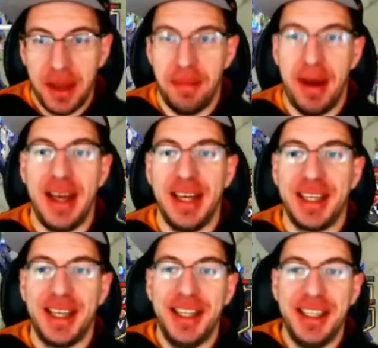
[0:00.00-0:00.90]
My
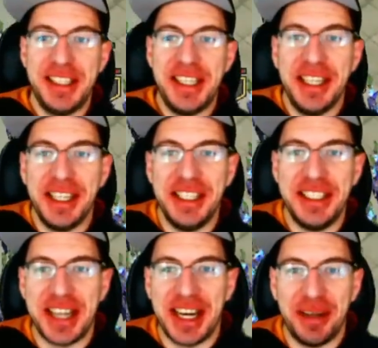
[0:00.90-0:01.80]
Achilles heel
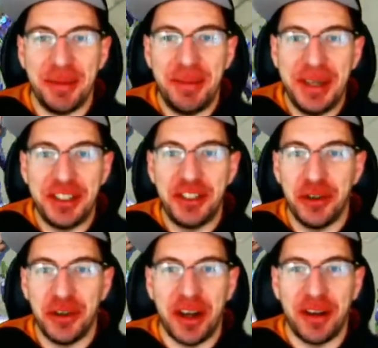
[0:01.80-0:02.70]
is being
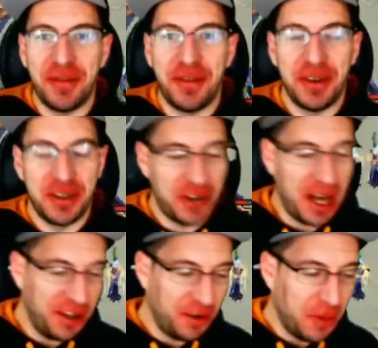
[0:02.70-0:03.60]
shown off
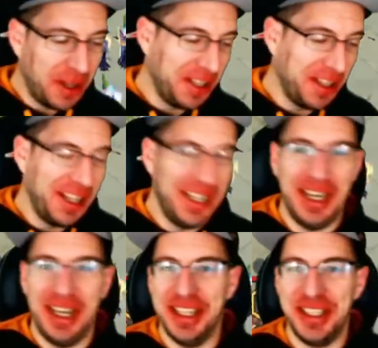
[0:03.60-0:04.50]
rather well
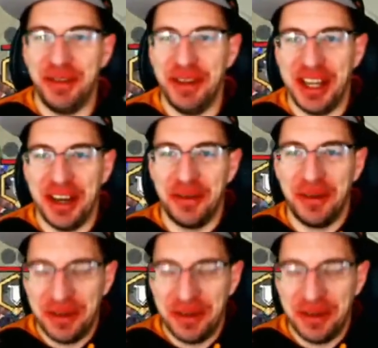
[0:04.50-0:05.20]
in this video.